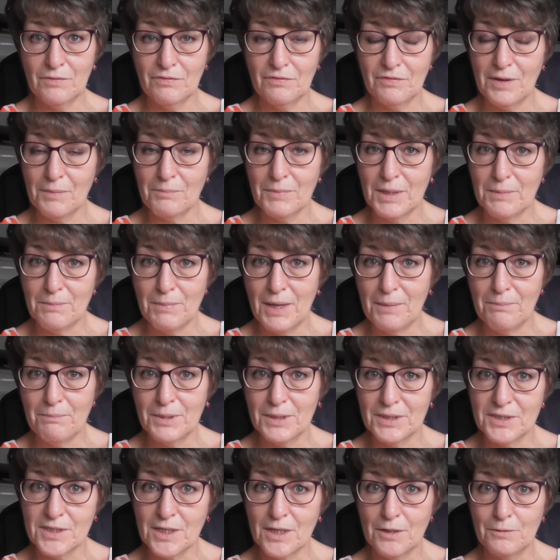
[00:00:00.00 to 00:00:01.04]
family
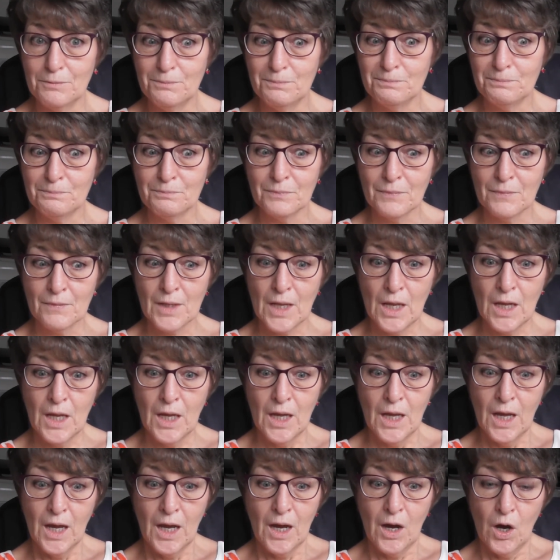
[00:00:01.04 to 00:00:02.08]
member. So,
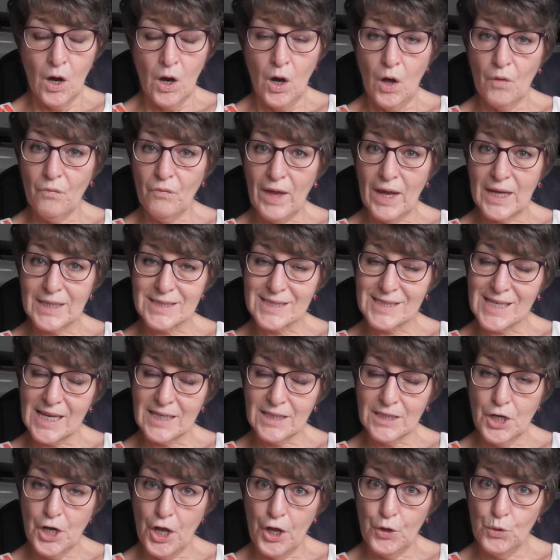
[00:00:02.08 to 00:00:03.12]
on that
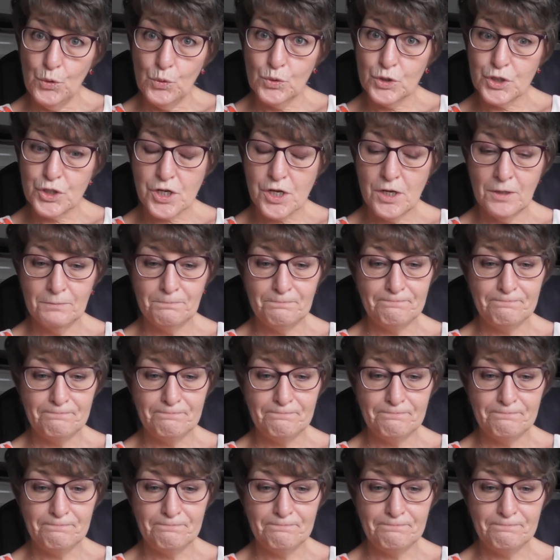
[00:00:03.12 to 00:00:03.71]
sad note,